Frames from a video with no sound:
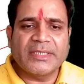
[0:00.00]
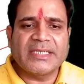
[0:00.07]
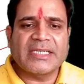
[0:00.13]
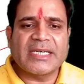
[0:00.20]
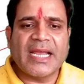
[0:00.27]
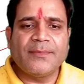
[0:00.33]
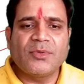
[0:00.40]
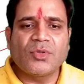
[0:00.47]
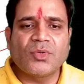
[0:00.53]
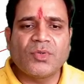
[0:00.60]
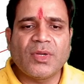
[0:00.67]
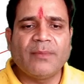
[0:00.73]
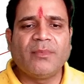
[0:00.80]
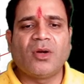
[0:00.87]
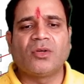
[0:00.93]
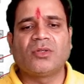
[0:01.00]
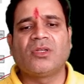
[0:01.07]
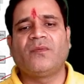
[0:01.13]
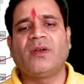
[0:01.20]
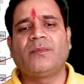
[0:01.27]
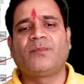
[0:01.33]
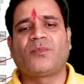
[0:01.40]
time to know about the
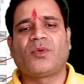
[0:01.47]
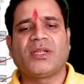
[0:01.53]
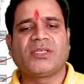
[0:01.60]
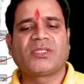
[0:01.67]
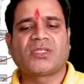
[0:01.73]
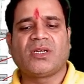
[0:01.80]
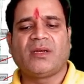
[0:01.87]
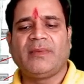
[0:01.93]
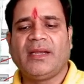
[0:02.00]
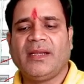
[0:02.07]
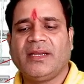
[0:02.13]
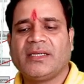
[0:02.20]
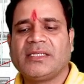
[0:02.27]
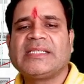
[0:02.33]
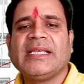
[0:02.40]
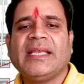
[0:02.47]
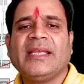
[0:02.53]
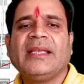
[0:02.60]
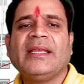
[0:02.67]
what? Protista, my dear. See